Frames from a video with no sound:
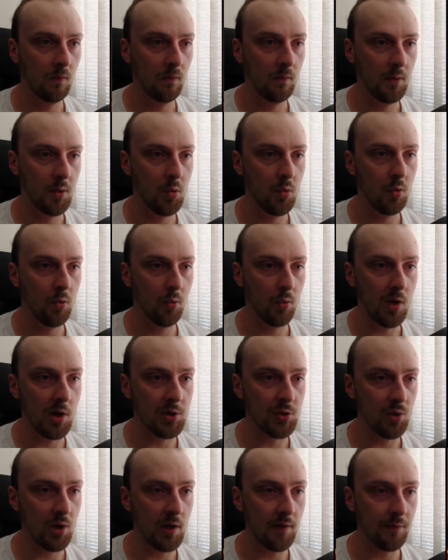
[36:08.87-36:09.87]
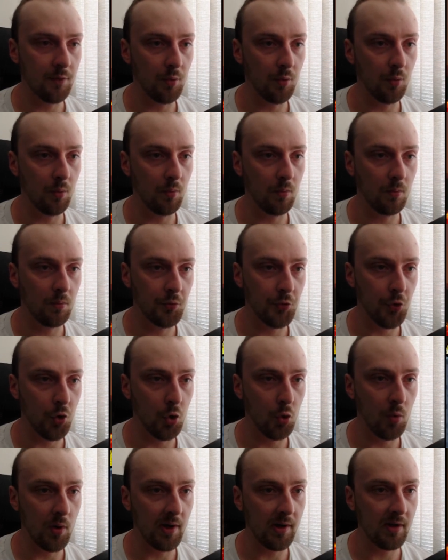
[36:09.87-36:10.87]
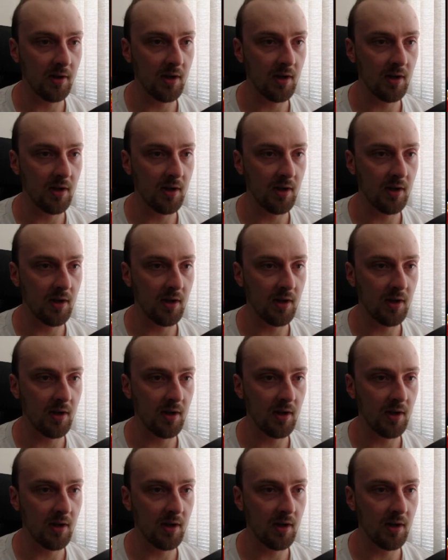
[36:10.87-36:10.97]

You actually have to throw and